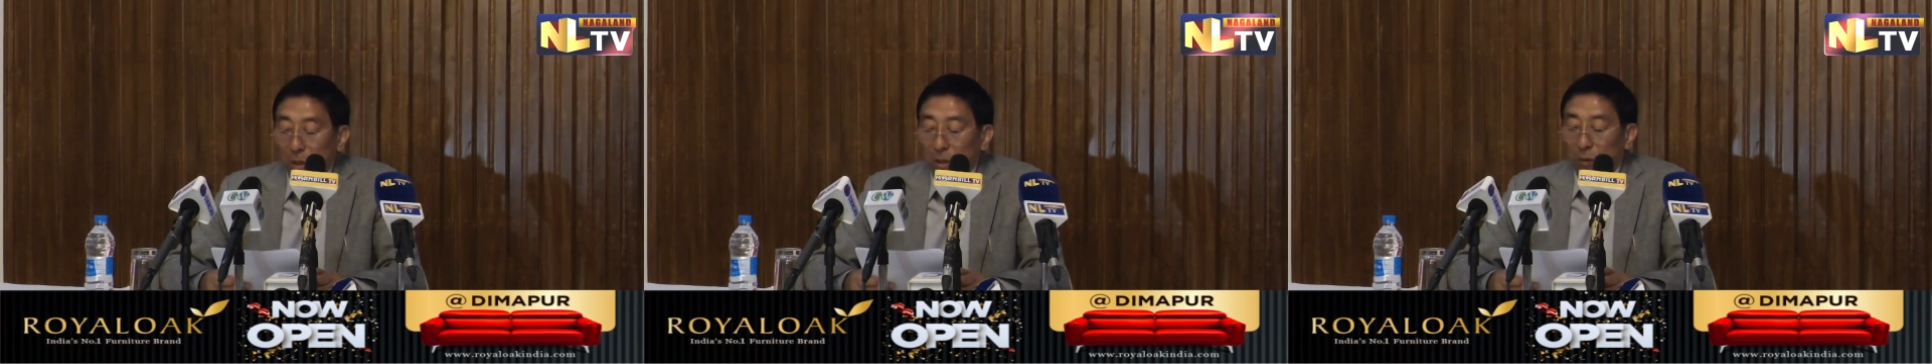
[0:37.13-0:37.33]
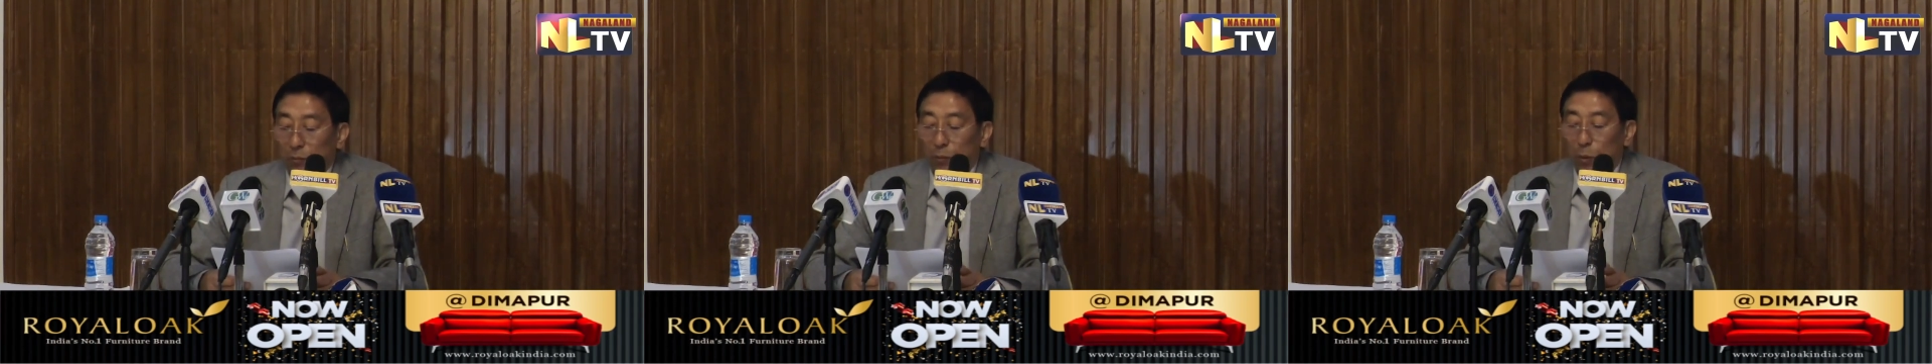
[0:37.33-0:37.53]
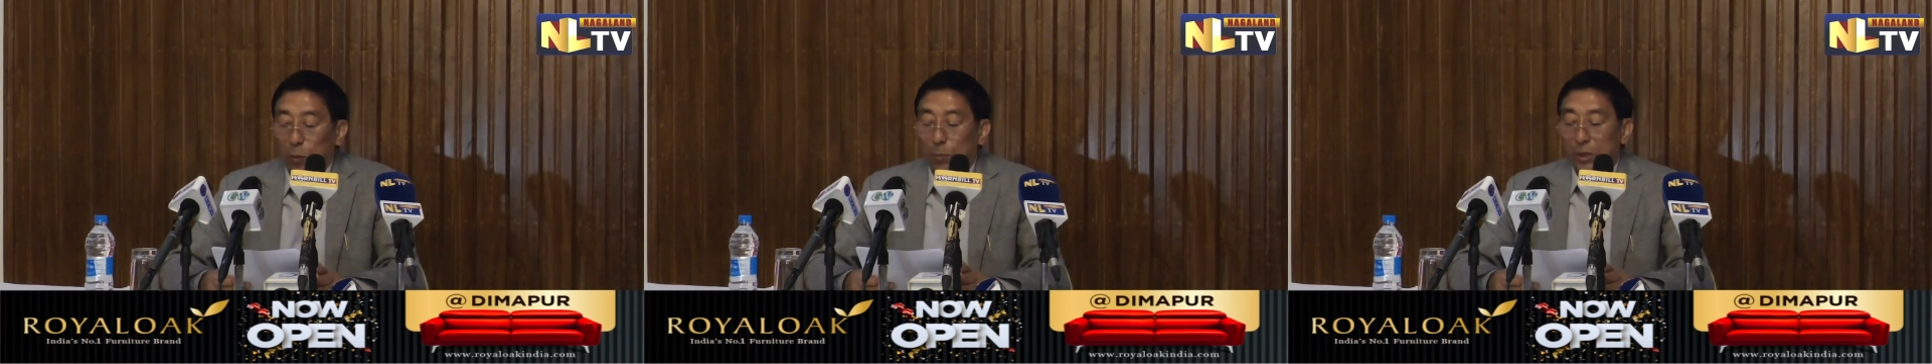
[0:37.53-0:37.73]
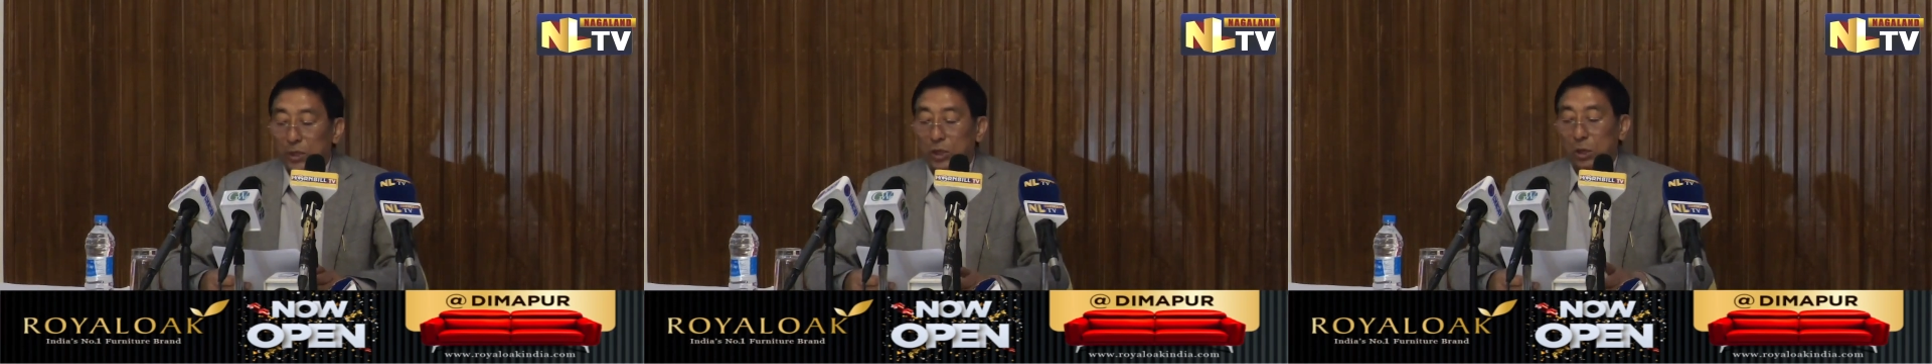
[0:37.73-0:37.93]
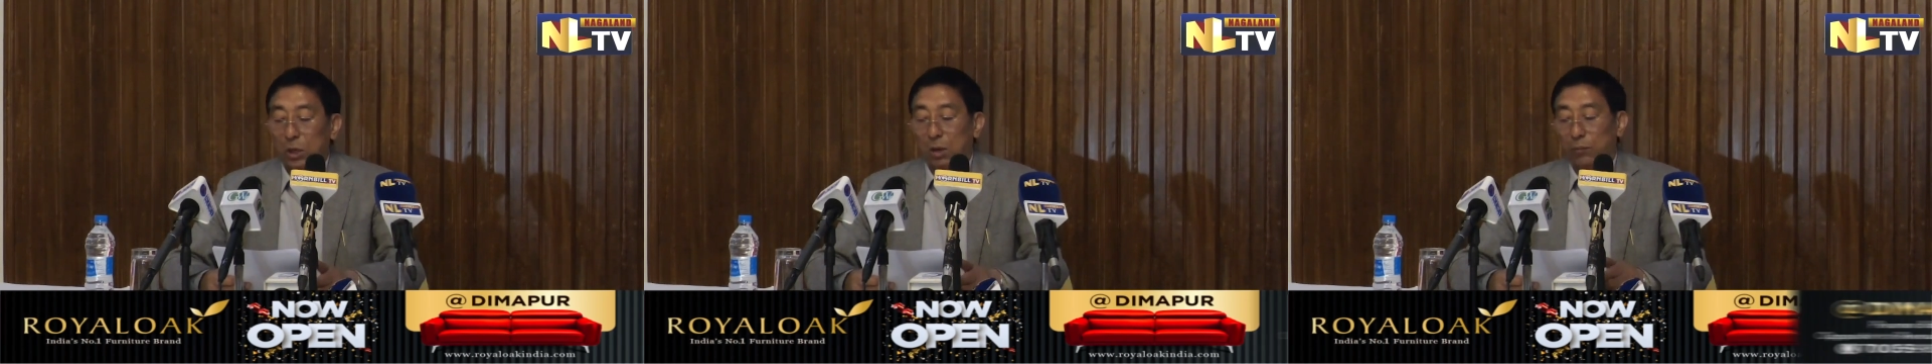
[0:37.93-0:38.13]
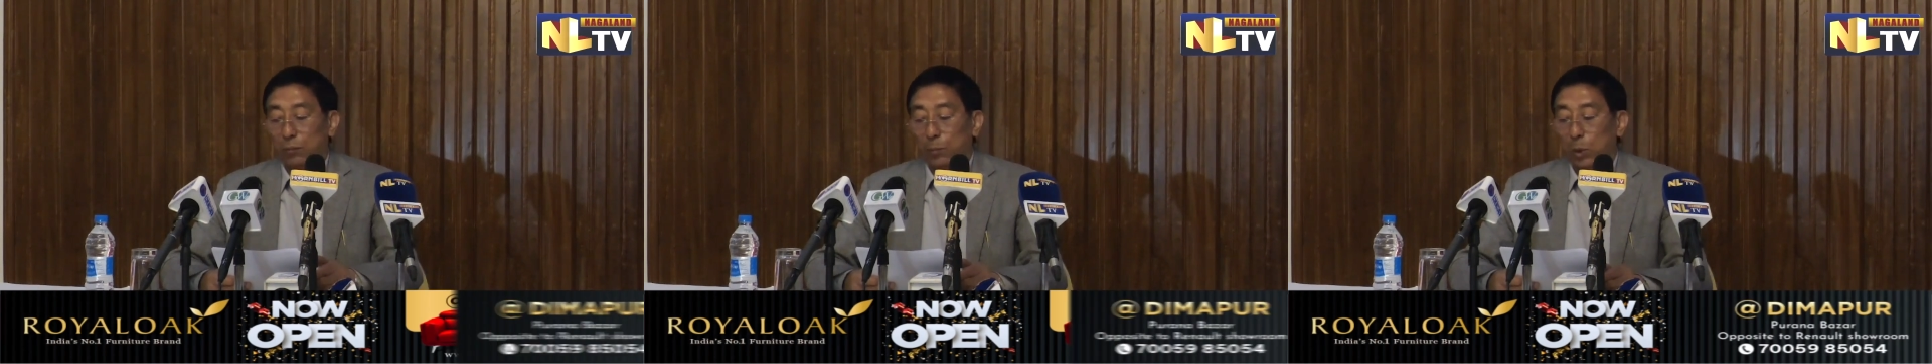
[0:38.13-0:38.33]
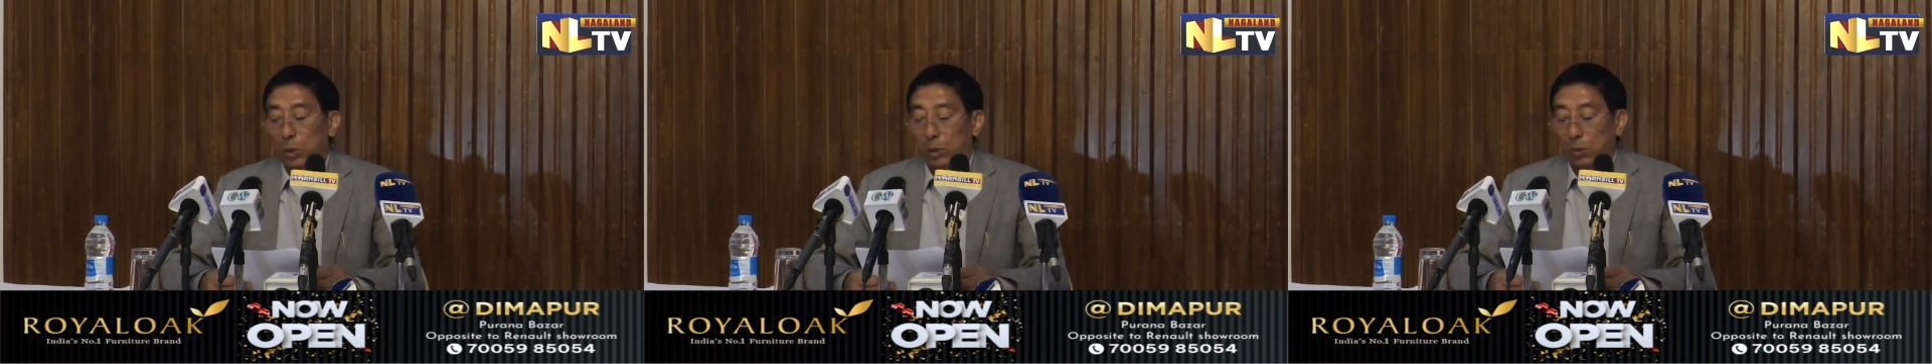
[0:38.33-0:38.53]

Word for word: The formation of